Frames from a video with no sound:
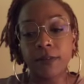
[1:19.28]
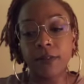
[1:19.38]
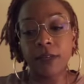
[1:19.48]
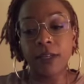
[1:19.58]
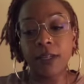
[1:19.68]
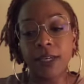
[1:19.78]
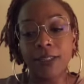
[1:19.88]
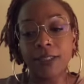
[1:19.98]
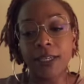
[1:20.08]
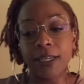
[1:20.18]
And not
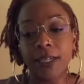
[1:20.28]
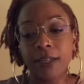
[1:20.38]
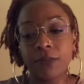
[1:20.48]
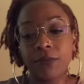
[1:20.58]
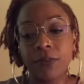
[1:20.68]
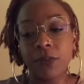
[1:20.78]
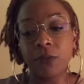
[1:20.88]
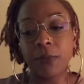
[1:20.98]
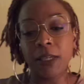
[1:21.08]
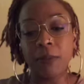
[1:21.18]
saying how you feel,
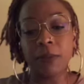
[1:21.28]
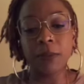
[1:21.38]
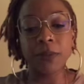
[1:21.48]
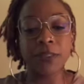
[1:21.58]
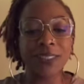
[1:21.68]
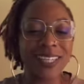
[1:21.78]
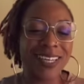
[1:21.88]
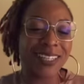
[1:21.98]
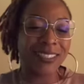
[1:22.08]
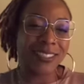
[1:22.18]
but keeping a person
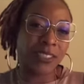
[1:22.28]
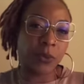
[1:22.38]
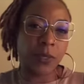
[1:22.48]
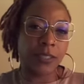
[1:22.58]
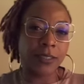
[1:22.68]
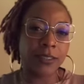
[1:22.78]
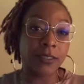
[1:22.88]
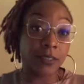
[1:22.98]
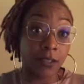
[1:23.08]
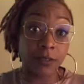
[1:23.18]
tied in a situation
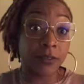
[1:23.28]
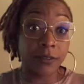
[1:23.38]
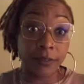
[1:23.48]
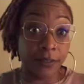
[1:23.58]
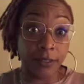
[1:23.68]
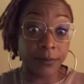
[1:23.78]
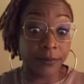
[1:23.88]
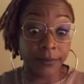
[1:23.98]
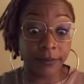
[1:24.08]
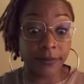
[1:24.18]
is also a
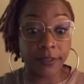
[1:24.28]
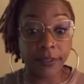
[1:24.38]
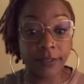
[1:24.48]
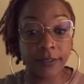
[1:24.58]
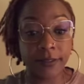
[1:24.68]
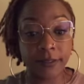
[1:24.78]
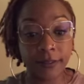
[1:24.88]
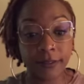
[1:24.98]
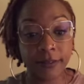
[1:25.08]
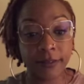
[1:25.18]
deception,
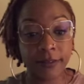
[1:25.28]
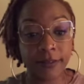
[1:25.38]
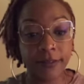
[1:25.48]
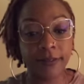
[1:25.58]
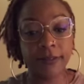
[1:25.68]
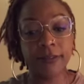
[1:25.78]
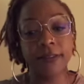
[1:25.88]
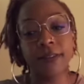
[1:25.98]
honey.